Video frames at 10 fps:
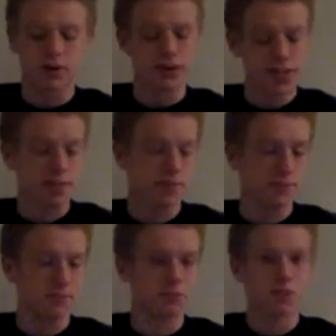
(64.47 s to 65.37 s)
For
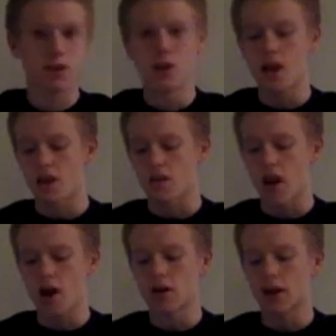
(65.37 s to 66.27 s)
example, they
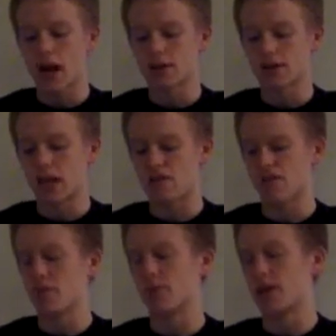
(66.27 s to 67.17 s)
aren't allowed to
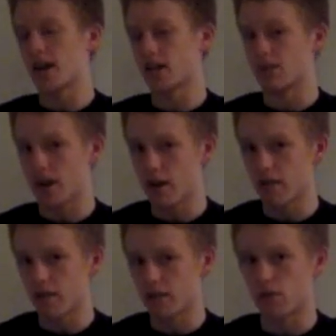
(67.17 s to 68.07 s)
levy a protective
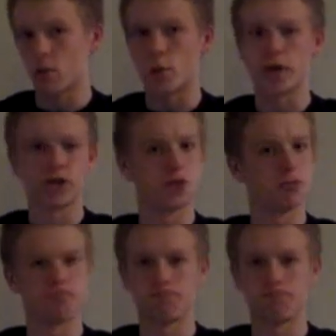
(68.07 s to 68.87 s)
tariff, which